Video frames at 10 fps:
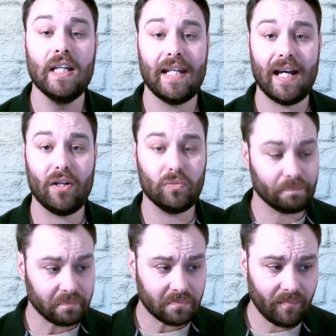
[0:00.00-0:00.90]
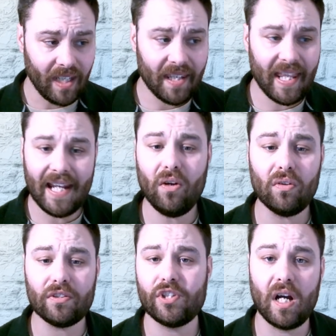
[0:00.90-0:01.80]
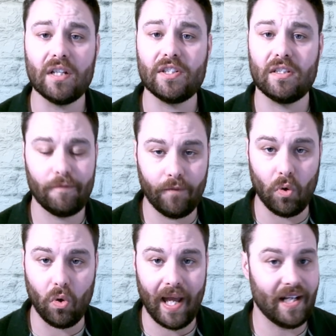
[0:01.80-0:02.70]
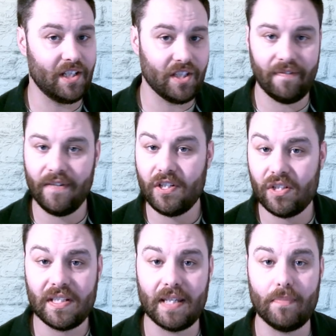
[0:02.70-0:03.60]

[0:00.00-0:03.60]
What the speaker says: Now, they're not just for energy efficiency,